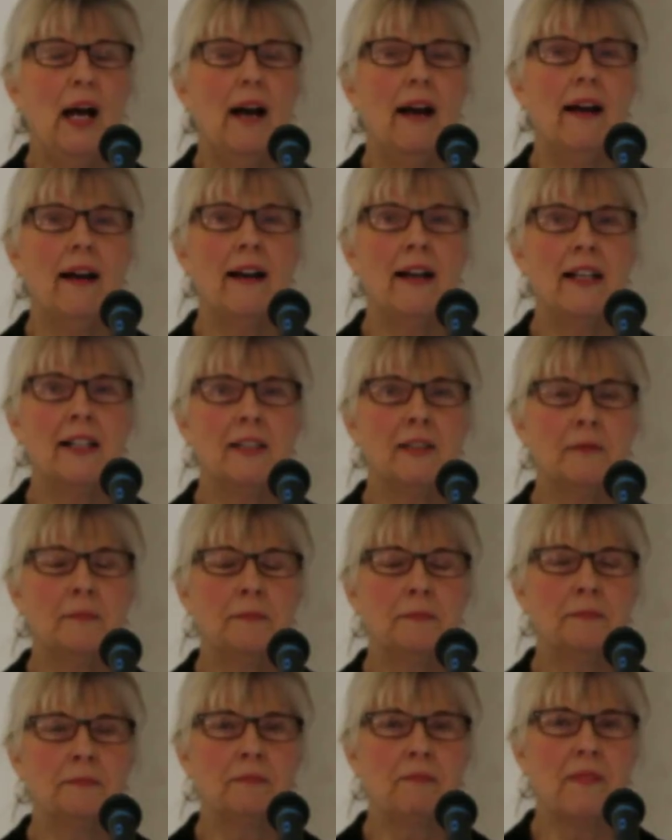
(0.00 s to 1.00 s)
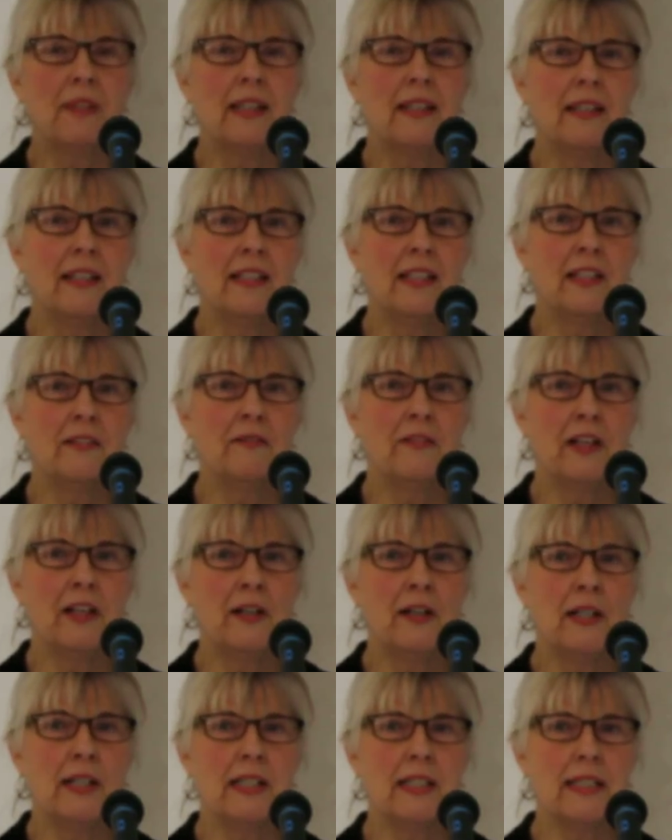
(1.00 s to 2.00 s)
And then the
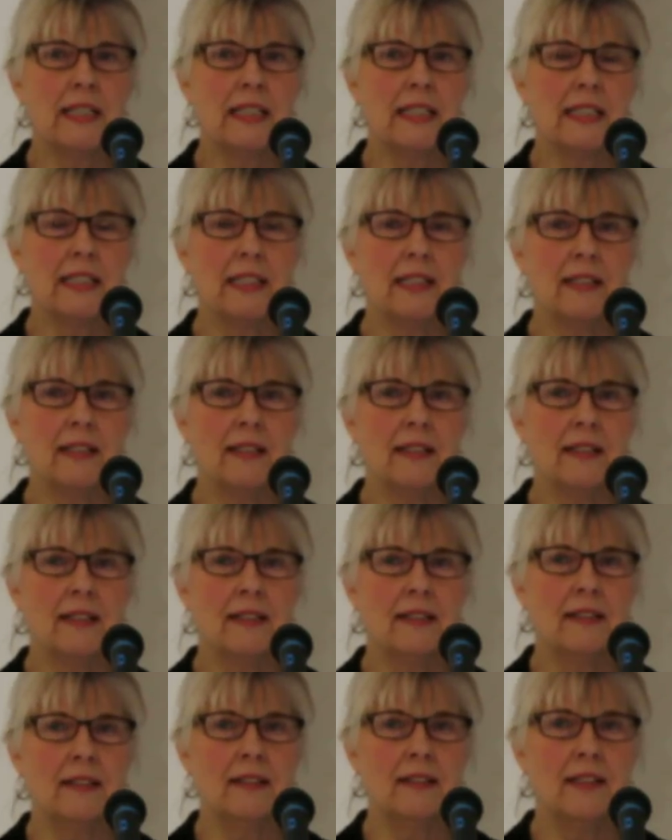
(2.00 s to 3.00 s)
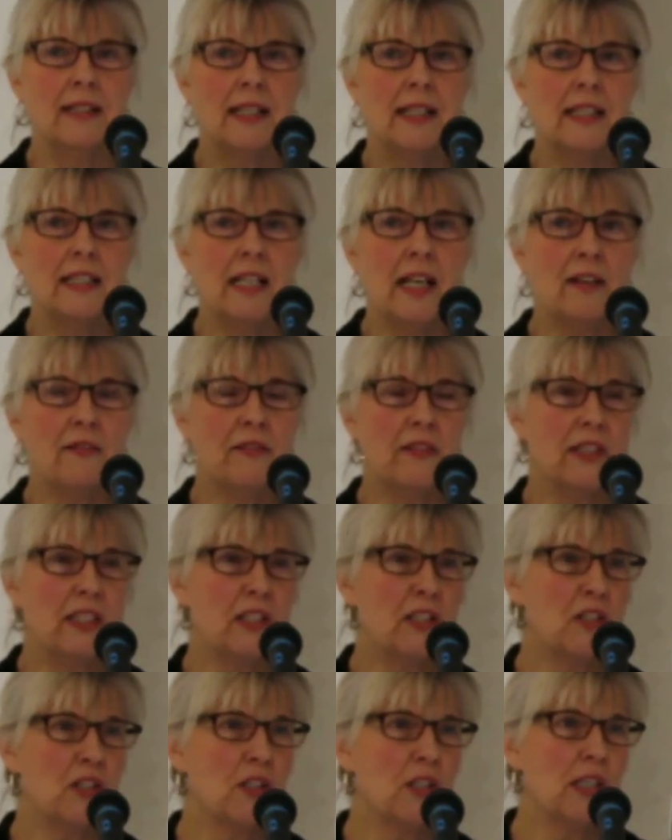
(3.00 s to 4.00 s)
various
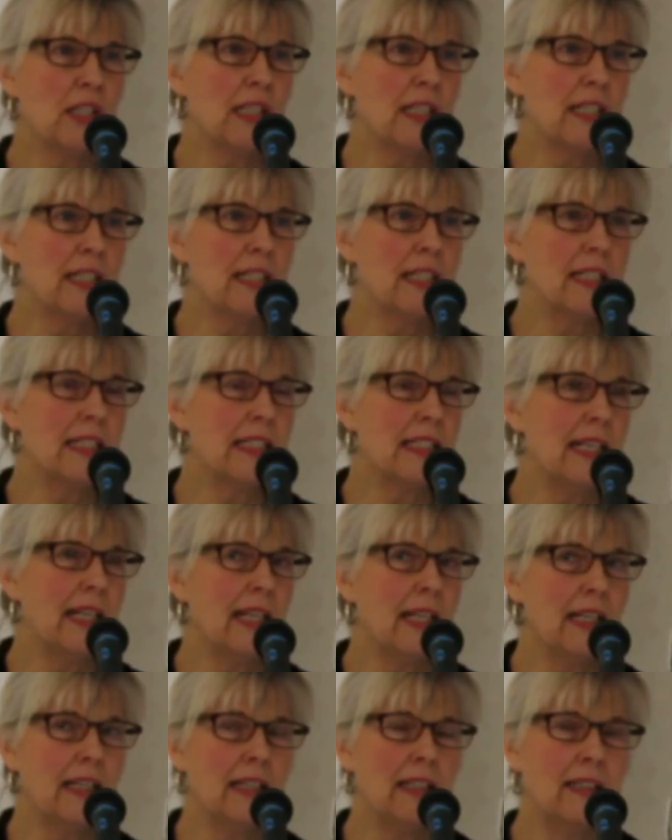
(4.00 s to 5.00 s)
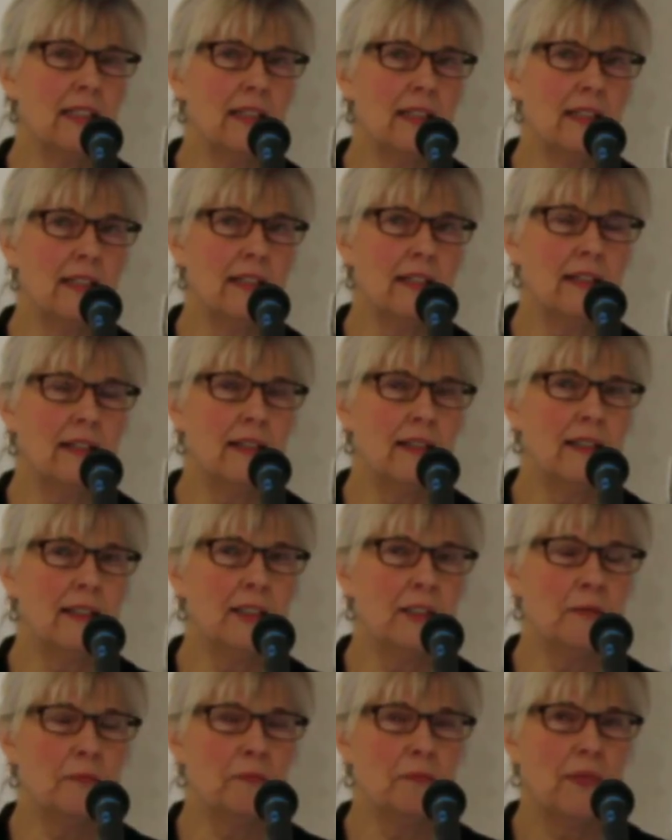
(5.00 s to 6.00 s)
definitions and
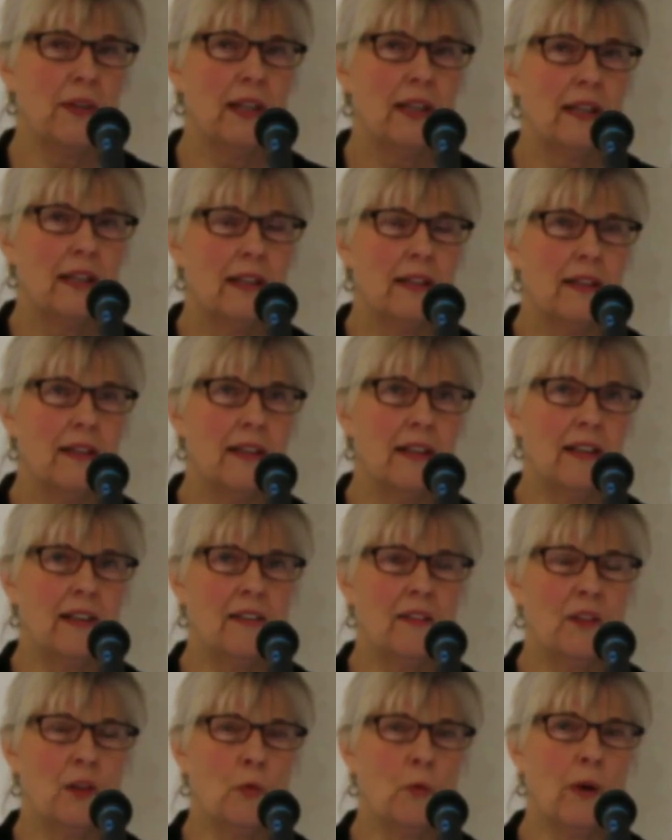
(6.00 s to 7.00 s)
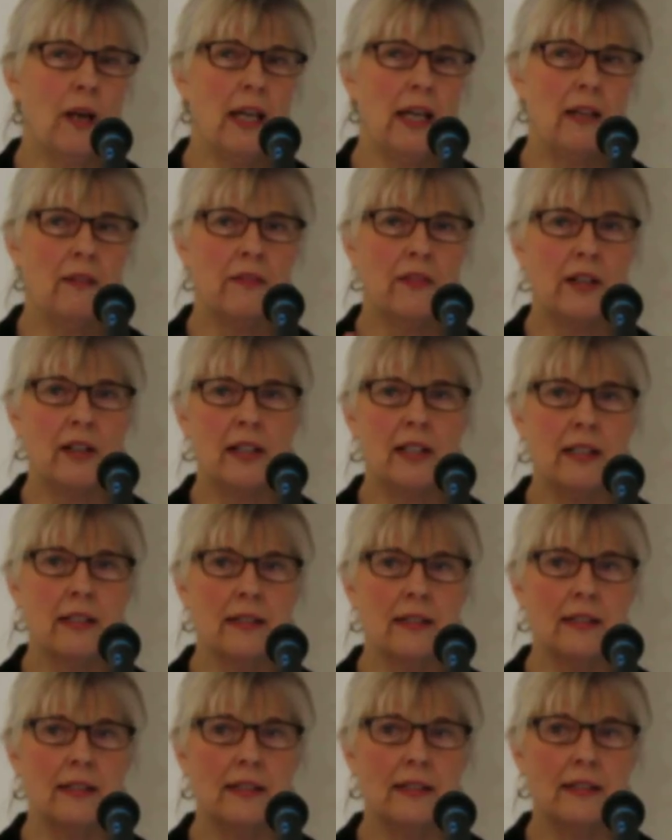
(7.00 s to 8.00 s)
the way
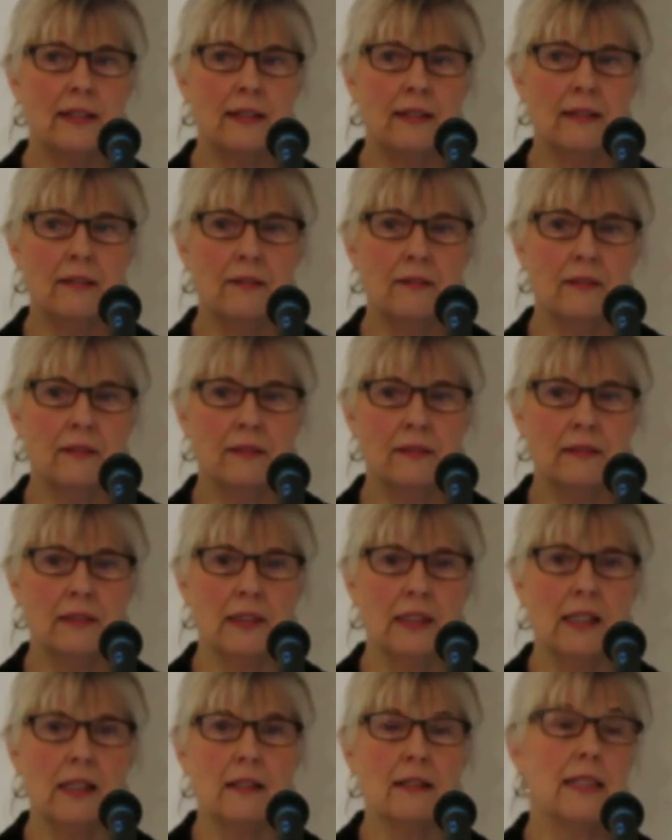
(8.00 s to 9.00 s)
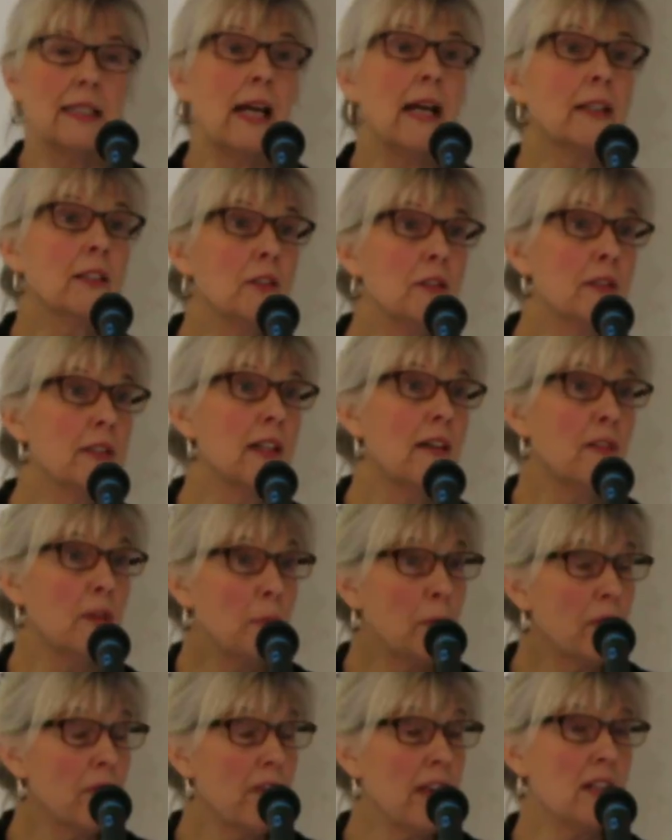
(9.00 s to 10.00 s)
various sectors of the
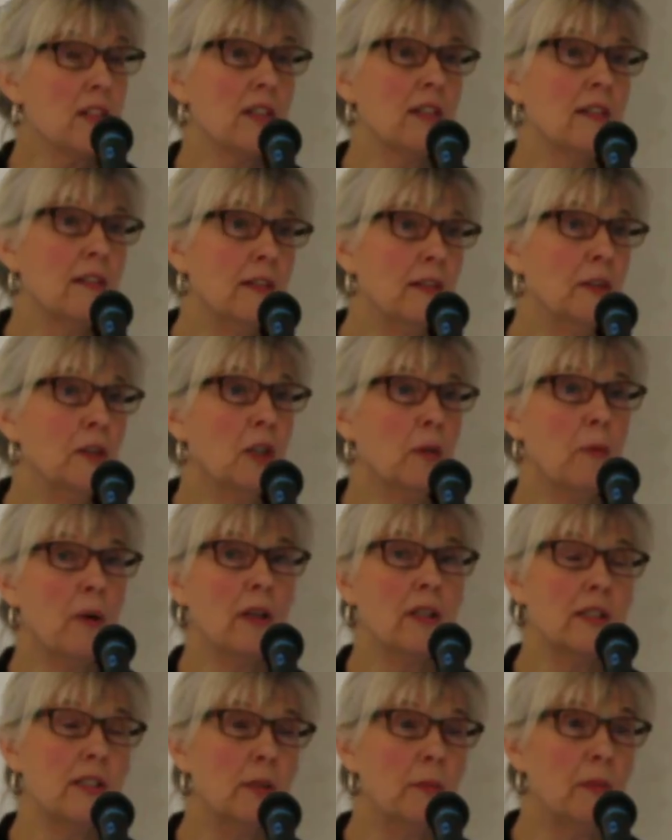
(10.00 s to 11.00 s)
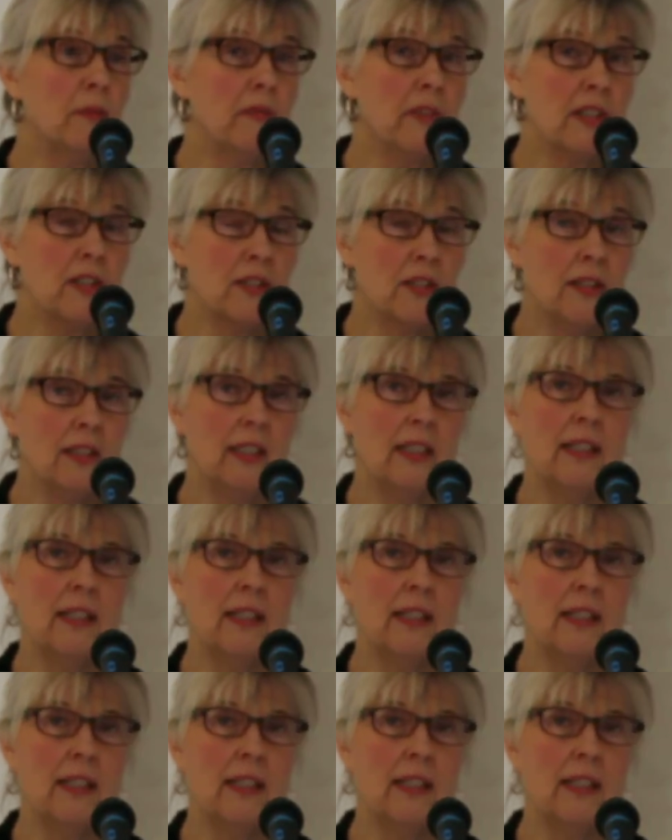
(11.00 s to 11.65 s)
profession look upon supervision,